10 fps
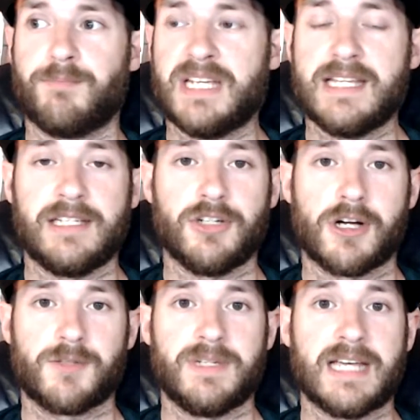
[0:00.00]
he
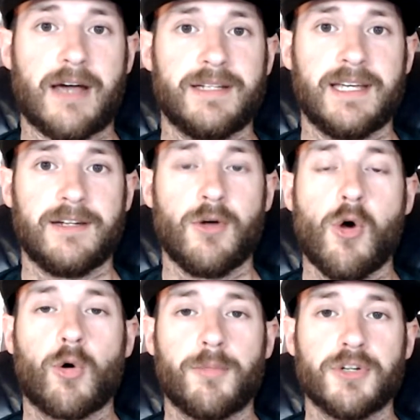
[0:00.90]
knocks me down again,
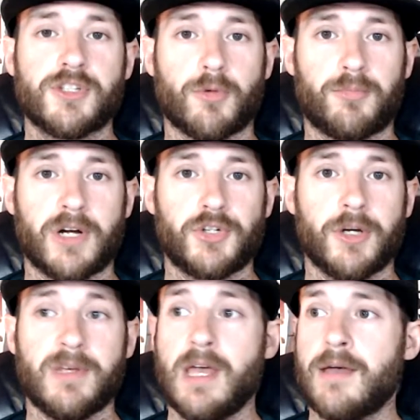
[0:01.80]
or he puts some more pressure
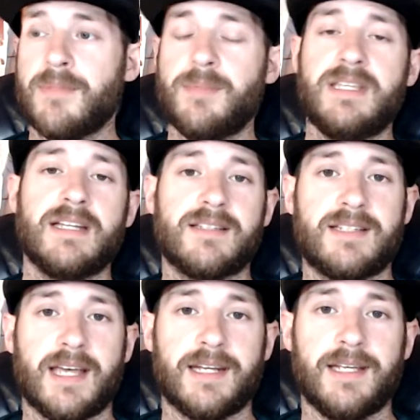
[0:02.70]
on me, maybe he gets a
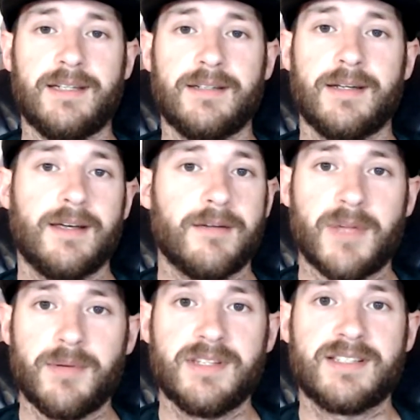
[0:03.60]
10-8.
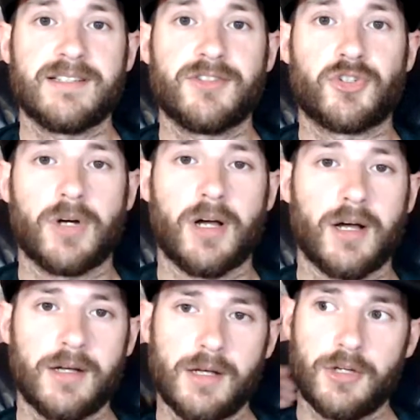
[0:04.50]
Maybe this thing's a draw.
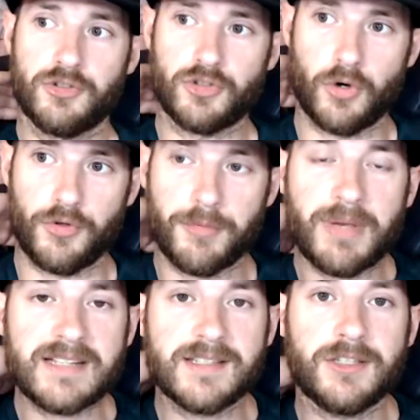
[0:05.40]
So the
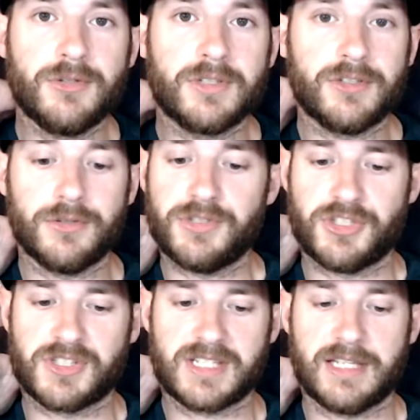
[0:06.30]
best thing you can do is
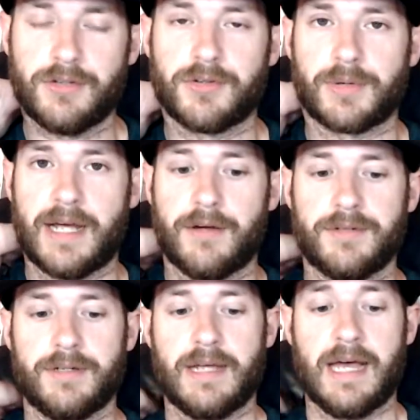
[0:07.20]
just kill the
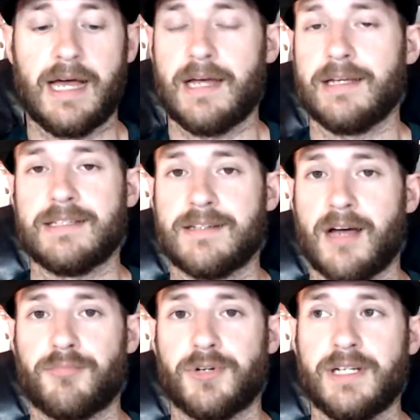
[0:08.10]
round. It's
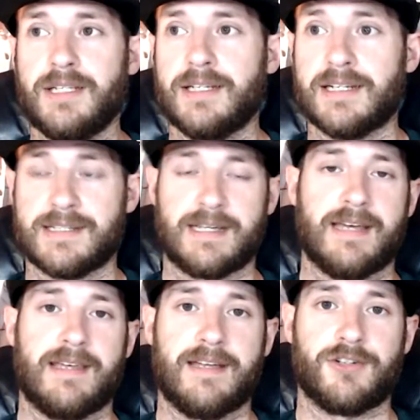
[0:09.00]
not pretty. And as a
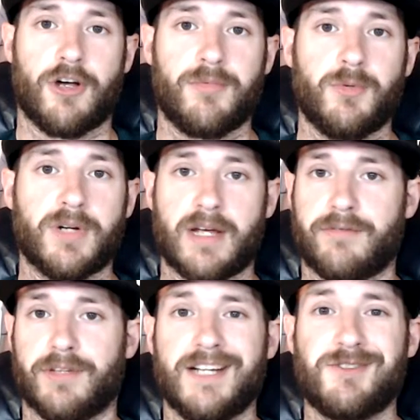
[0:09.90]
guy that had Dalby, would I
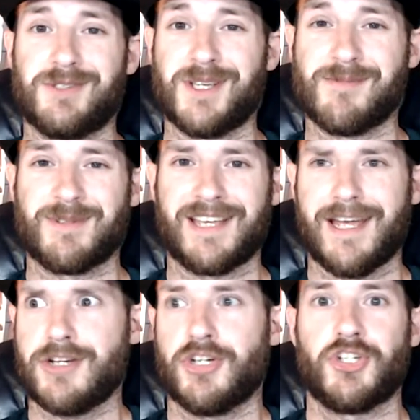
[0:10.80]
have liked to see him
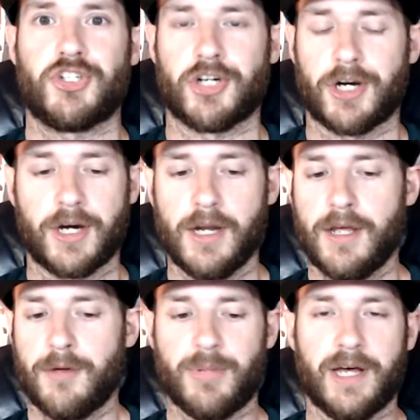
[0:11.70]
engage? Sure.
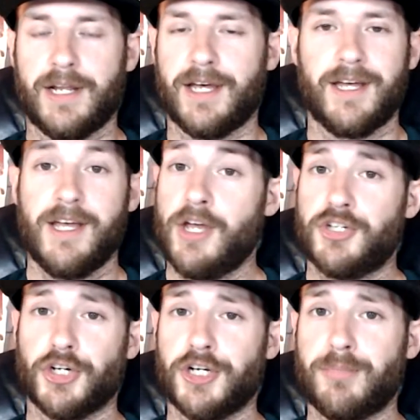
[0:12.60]
But
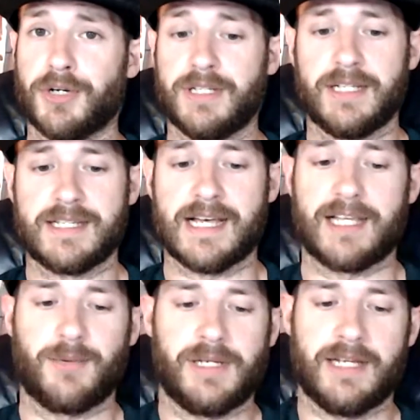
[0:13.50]
Dirty Bird did
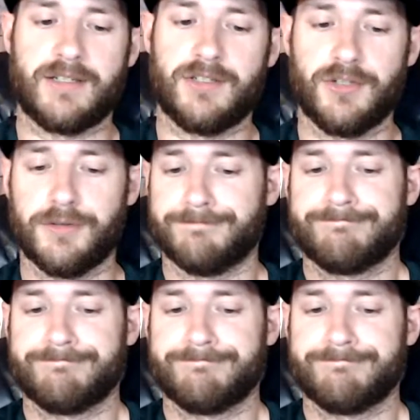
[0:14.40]
exactly what he had to do.